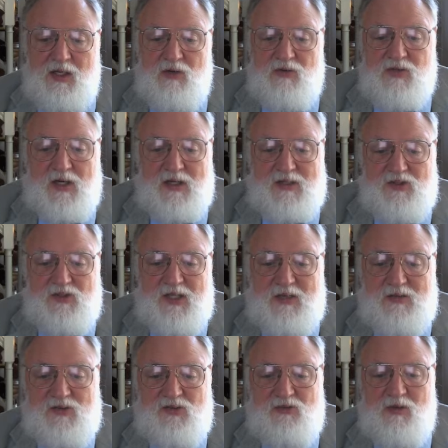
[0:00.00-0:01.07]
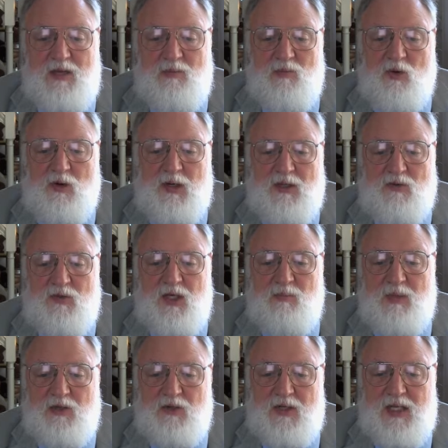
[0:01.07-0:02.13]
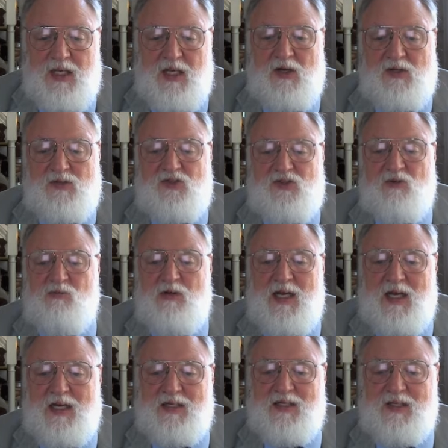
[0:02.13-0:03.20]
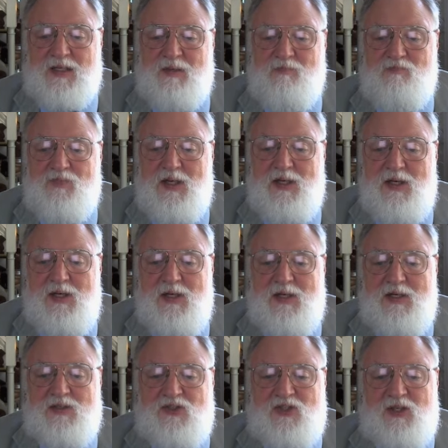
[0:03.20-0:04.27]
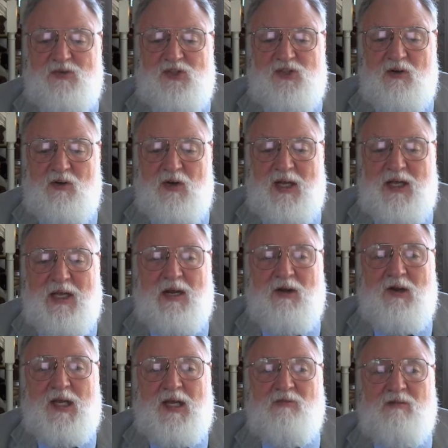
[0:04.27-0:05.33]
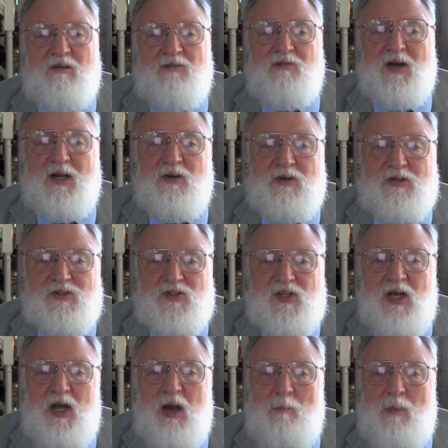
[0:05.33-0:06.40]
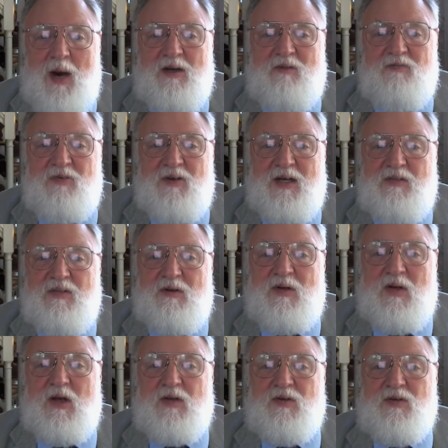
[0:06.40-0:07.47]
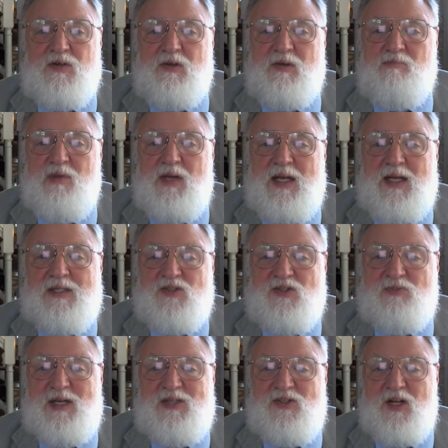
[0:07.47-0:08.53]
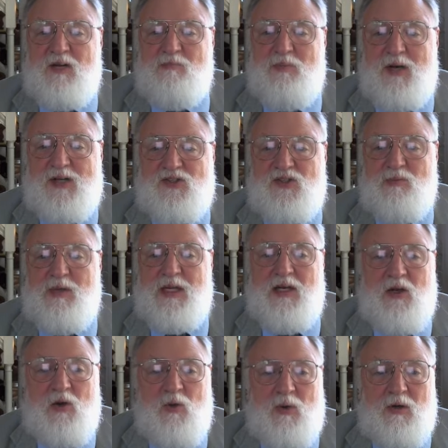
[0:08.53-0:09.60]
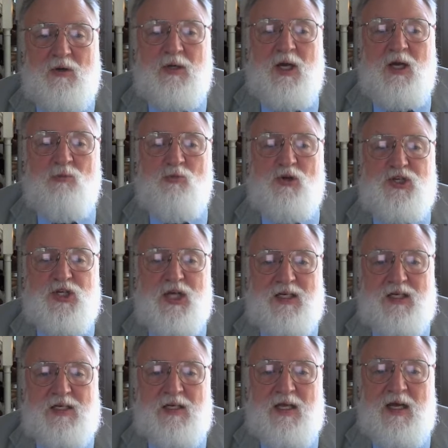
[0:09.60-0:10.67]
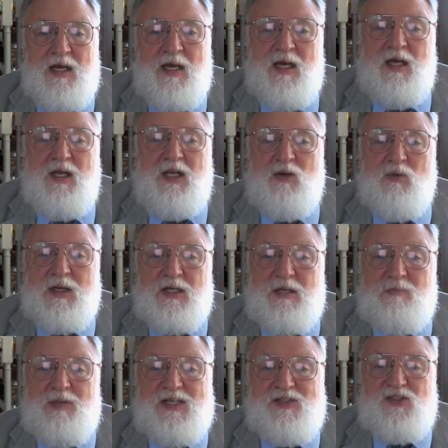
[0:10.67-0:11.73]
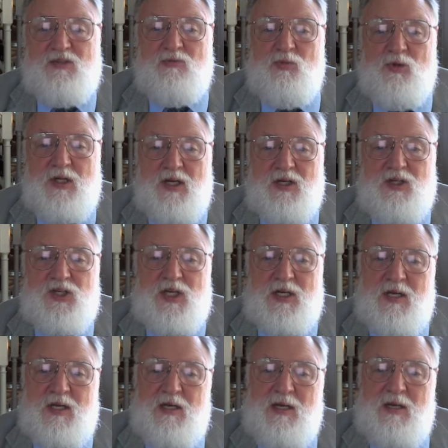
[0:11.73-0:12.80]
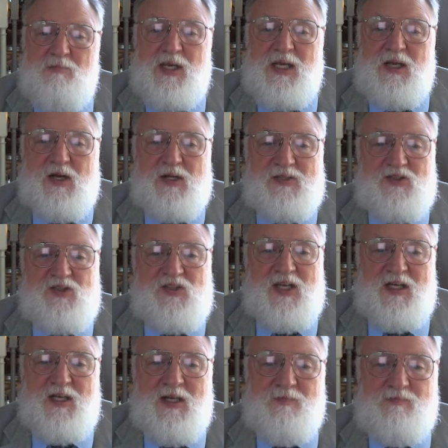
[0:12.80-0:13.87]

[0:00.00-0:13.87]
Utah's downstream oil community also reacted. Some Salt Lake area refiners modified their long-term plans based on possibly lower projected Uinta Basin production, Peacock said.